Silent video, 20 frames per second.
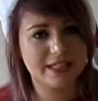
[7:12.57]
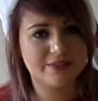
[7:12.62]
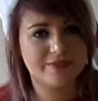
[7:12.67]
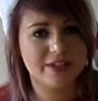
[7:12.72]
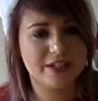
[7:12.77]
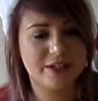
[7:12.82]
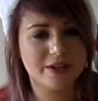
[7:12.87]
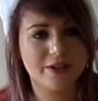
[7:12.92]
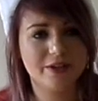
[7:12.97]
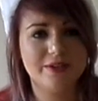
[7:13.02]

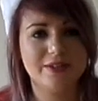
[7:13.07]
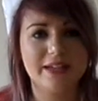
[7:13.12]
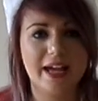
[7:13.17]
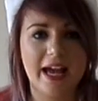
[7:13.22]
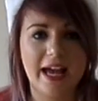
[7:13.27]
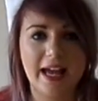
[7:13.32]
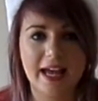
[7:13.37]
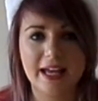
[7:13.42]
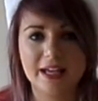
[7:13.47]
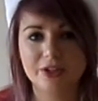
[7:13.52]
videos
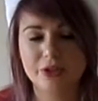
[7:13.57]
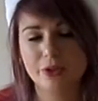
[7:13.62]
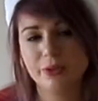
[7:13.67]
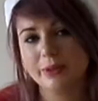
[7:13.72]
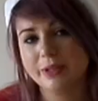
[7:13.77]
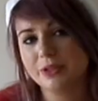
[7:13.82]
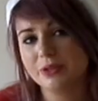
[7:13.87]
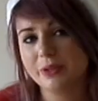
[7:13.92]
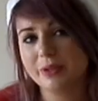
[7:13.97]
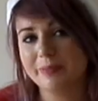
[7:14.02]
and you
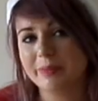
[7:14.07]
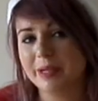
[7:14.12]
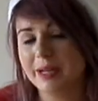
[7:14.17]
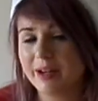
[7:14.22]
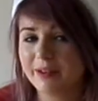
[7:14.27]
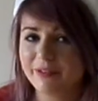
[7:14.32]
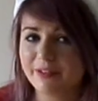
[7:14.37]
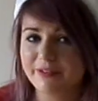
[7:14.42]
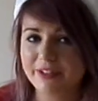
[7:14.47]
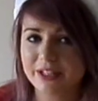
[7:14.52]
enjoy my
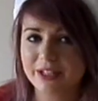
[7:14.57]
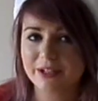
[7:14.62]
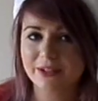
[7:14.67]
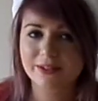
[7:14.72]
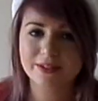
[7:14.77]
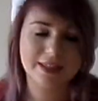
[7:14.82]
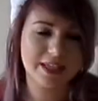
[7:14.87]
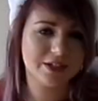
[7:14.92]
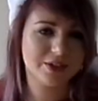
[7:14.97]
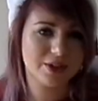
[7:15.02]
other
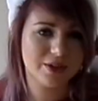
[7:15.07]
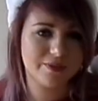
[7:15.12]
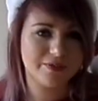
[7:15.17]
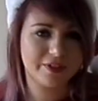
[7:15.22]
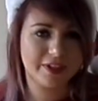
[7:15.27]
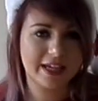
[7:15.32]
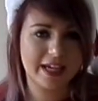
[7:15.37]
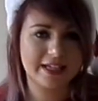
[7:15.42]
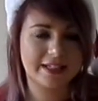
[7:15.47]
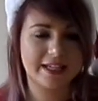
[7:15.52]
videos, then don't
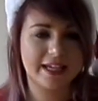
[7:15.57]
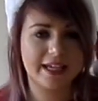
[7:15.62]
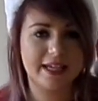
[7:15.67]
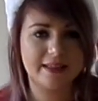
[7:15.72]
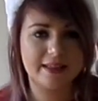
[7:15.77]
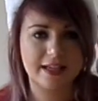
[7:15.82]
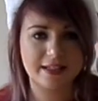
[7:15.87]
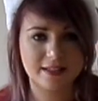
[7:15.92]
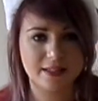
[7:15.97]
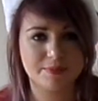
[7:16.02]
forget to
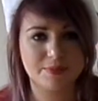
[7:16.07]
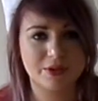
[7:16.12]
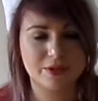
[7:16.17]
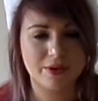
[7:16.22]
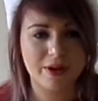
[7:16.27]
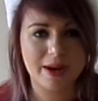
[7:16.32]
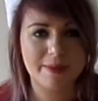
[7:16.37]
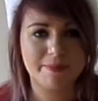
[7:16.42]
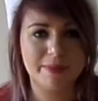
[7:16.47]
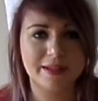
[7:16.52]
hit that
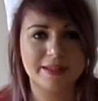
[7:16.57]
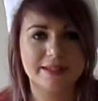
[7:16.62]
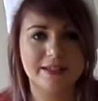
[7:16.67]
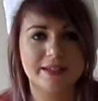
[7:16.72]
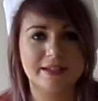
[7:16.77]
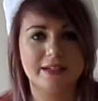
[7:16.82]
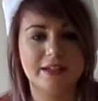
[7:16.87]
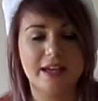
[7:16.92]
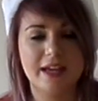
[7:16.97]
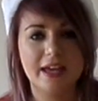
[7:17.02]
subscribe
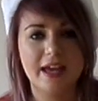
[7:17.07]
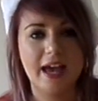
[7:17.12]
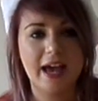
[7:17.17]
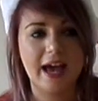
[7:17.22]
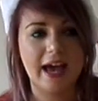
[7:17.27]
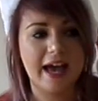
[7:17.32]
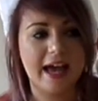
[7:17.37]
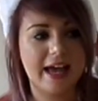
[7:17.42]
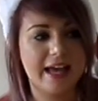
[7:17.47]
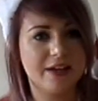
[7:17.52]
button,
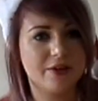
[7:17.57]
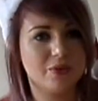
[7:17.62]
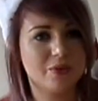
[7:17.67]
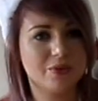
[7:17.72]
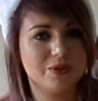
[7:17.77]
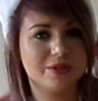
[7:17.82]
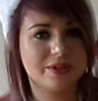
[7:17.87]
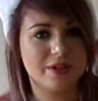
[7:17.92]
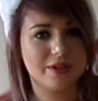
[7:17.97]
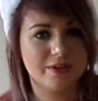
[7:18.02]
and
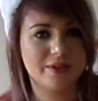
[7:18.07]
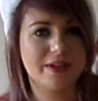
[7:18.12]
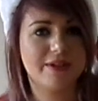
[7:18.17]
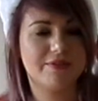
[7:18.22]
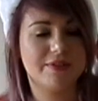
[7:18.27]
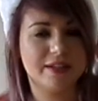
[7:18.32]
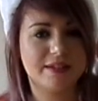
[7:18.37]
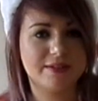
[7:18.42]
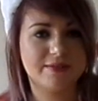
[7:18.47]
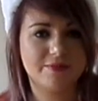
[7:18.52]
also
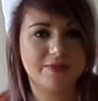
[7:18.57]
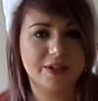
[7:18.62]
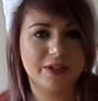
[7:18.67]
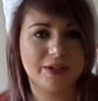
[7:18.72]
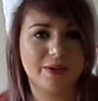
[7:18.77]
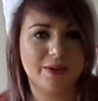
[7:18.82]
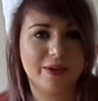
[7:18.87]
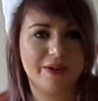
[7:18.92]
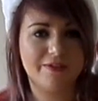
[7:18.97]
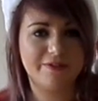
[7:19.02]
give this
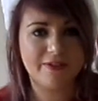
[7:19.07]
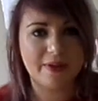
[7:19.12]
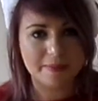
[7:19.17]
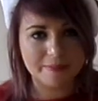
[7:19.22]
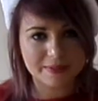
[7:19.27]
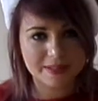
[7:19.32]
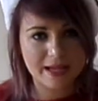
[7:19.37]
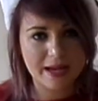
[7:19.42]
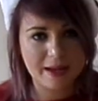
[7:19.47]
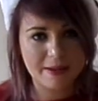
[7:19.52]
video a
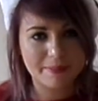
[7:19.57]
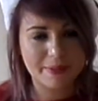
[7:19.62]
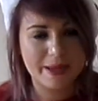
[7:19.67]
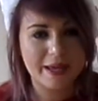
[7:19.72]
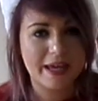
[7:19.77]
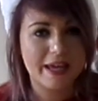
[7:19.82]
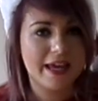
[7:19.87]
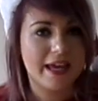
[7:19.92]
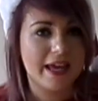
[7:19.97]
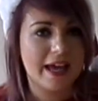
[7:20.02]
thumbs up
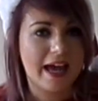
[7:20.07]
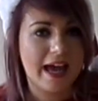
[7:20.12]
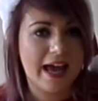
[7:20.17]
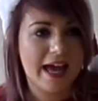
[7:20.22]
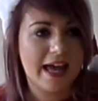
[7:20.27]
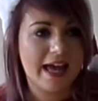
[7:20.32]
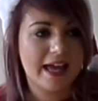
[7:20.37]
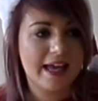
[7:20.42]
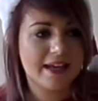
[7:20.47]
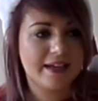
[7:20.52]

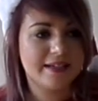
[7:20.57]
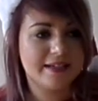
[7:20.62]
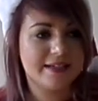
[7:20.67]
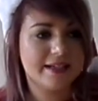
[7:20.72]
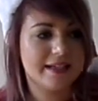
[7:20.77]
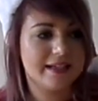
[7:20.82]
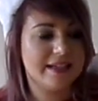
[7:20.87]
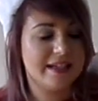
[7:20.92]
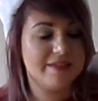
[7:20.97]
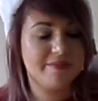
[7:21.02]
and
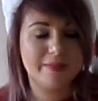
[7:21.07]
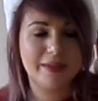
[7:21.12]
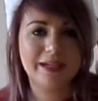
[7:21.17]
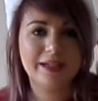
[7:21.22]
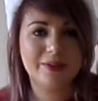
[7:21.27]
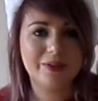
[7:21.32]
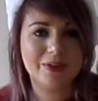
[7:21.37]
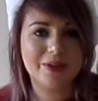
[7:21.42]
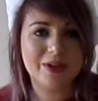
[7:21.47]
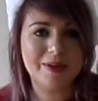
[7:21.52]
leave me a
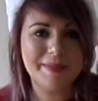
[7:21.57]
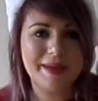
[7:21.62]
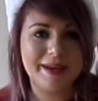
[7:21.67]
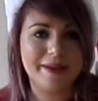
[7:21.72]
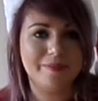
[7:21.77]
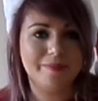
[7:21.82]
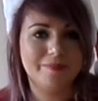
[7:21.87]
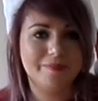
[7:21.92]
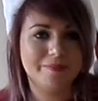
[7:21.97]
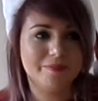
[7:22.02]
little
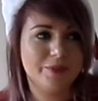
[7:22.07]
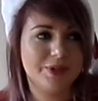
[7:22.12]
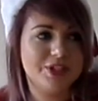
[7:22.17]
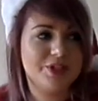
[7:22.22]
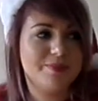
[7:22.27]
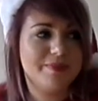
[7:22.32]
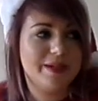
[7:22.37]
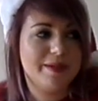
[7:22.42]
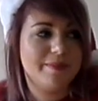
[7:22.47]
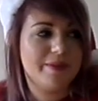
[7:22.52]
comment. Wish
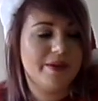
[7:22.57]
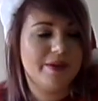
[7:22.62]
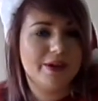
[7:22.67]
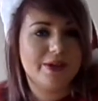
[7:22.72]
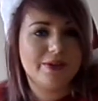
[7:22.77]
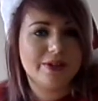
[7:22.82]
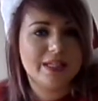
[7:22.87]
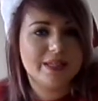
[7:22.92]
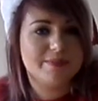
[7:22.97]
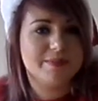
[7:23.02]
me a Merry
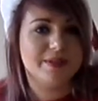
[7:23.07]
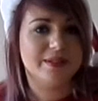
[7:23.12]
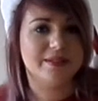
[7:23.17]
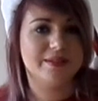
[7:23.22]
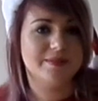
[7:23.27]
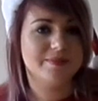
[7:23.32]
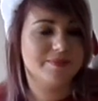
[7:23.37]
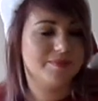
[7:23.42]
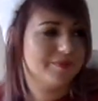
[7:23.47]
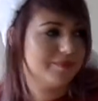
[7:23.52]

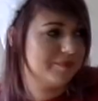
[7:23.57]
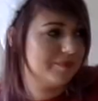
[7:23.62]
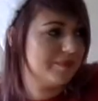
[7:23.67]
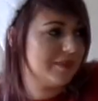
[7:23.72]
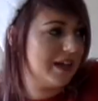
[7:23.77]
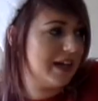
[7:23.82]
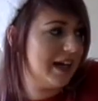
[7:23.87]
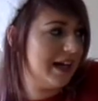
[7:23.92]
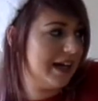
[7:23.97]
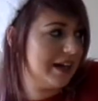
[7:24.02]
Christmas.
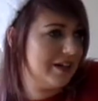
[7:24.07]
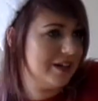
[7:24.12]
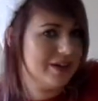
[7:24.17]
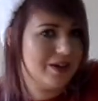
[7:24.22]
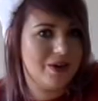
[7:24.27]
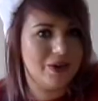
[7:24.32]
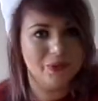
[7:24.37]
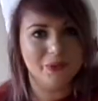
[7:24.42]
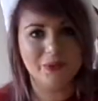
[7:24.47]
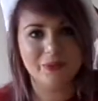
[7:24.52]
I don't
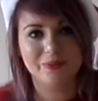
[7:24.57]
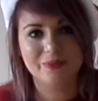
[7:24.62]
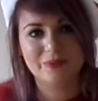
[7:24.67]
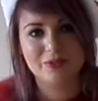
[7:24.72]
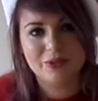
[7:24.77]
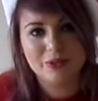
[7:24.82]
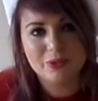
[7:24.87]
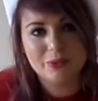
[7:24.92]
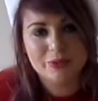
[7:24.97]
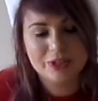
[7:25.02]
know,
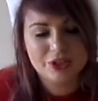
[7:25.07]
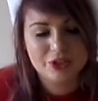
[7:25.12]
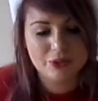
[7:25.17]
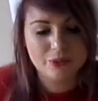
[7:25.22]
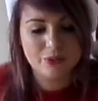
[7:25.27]
do what you